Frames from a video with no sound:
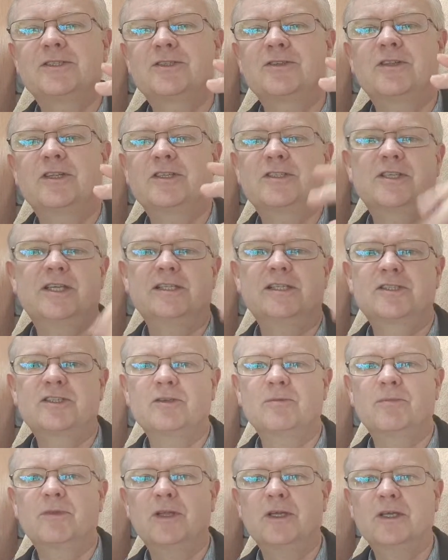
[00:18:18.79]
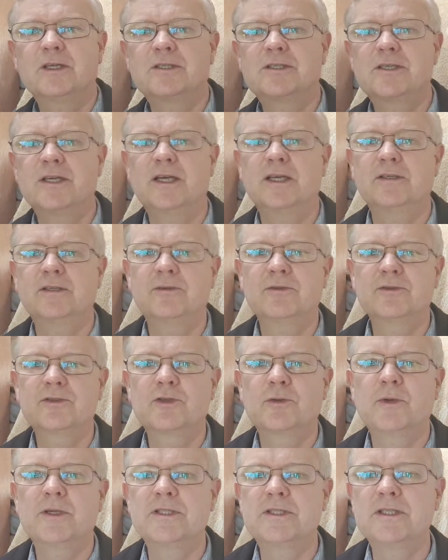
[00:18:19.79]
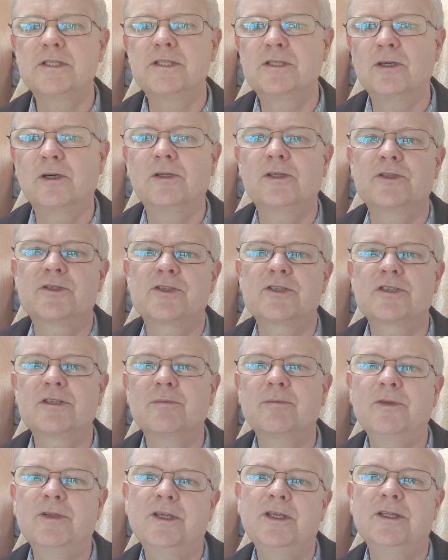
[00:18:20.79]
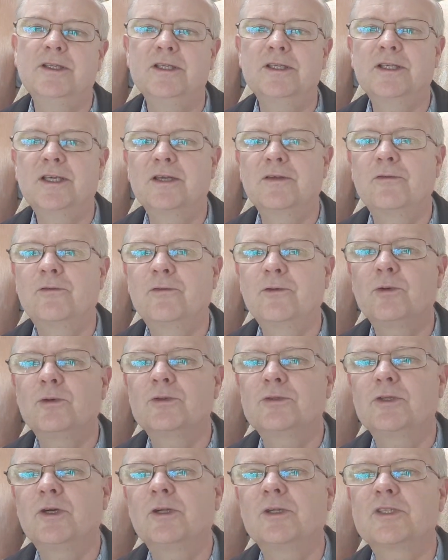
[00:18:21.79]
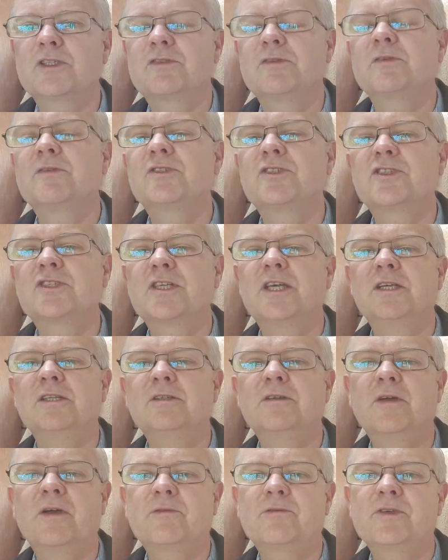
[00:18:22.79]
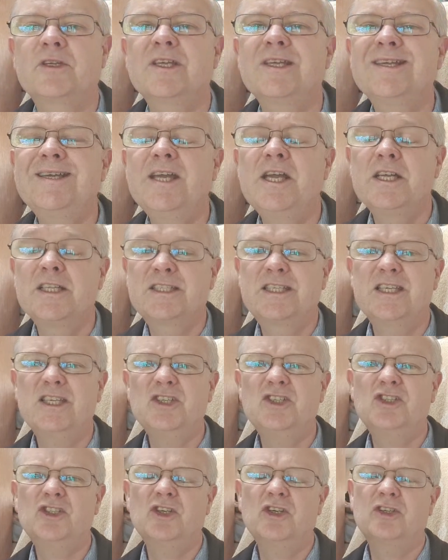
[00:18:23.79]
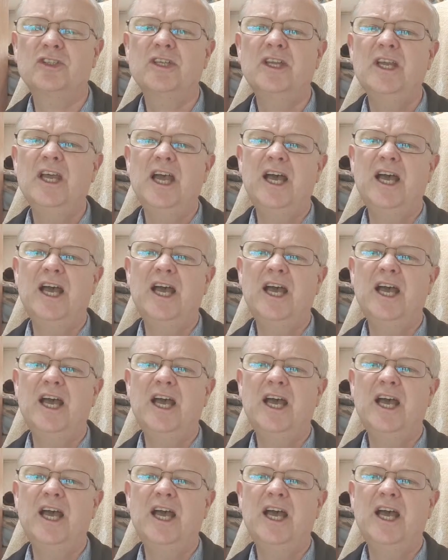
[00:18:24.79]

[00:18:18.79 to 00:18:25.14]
So they sell something at, I don't know, $20 or something, and you get $4 for each sale of every t-shirt.